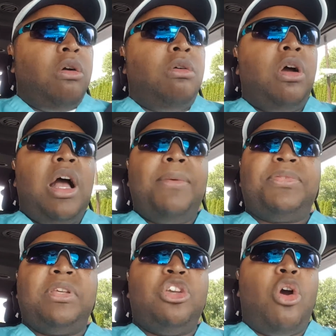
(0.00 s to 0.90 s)

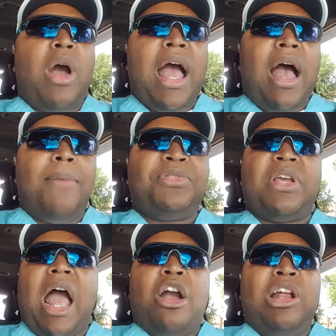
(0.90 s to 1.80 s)
I
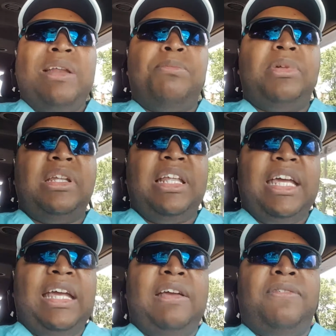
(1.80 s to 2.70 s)
couldn't
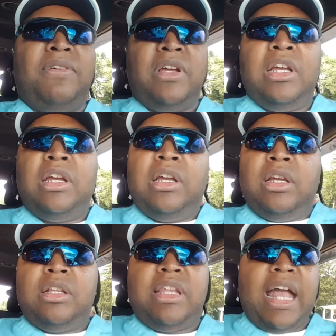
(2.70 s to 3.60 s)
believe
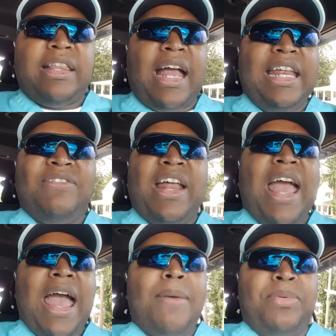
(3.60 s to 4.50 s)
that even
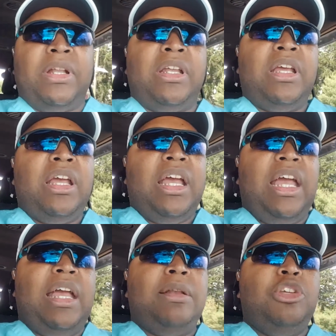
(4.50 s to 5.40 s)
happened.
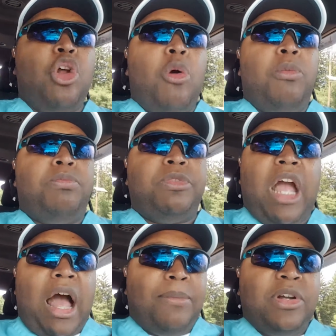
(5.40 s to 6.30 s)
And
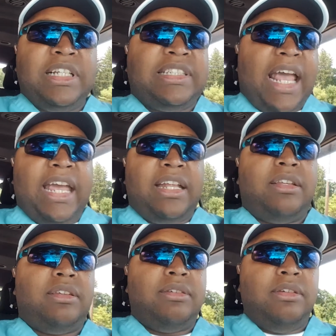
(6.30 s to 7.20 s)
I'm gonna say it.
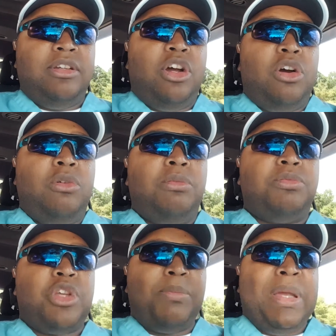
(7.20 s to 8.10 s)
Some
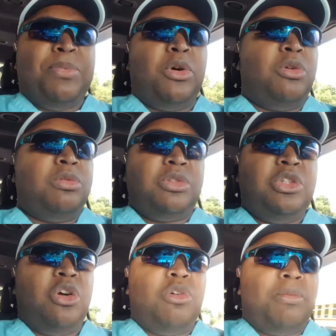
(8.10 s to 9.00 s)
people
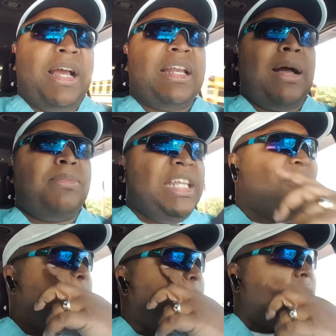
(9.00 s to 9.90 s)
might not believe it,
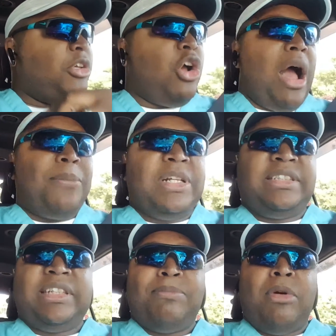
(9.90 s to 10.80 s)
but I'm gonna say,
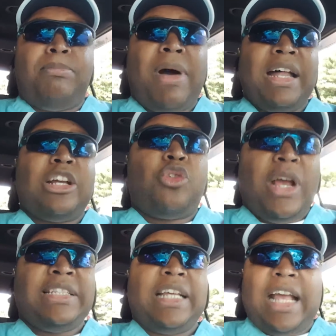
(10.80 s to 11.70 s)
but by the grace
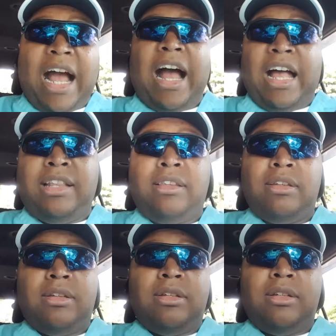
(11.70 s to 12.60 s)
of God,
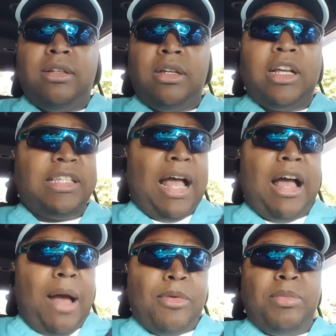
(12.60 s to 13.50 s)
because I'm
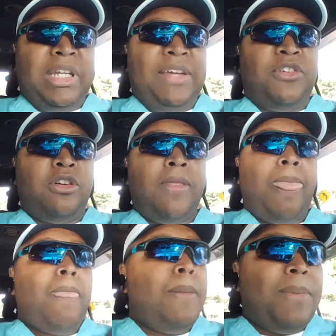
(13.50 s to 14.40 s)
a believer,
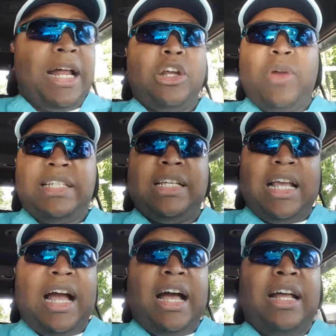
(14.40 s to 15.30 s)
by the grace of God,